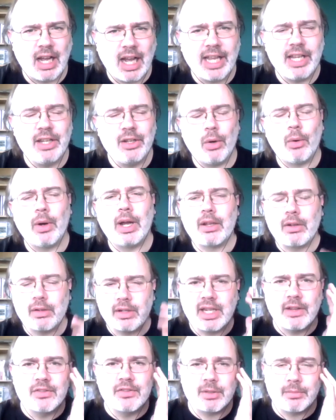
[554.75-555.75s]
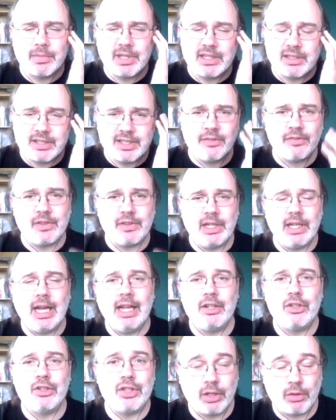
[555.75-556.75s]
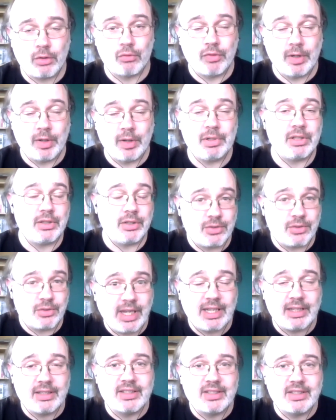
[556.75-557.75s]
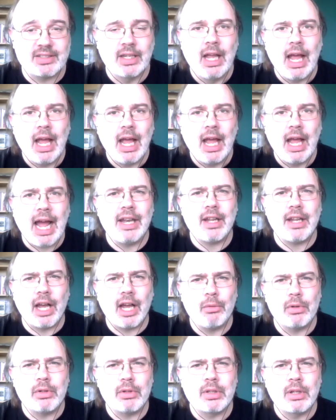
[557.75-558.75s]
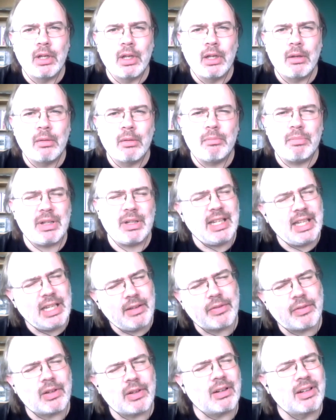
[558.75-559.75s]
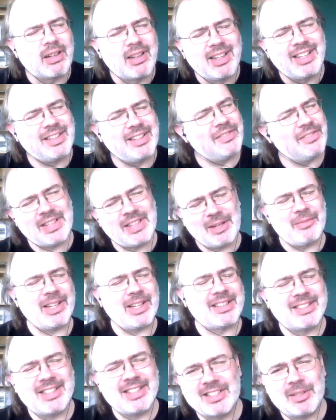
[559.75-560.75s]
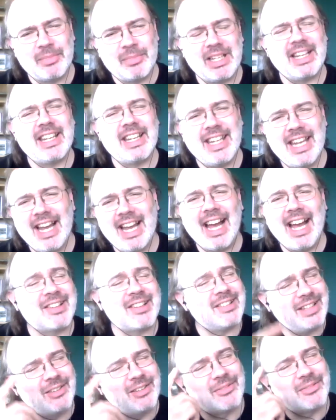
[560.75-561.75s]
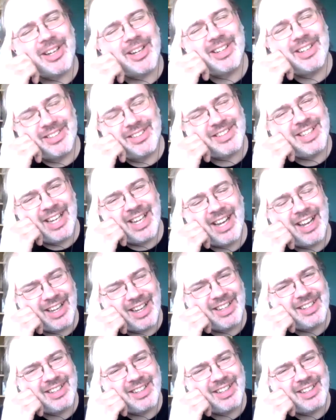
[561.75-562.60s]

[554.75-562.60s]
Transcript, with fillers: I know I could give something to Tiffani and she could rip it to shreds and I would believe her, and if that makes sense, I'd be like, yeah, actually you're right, yeah,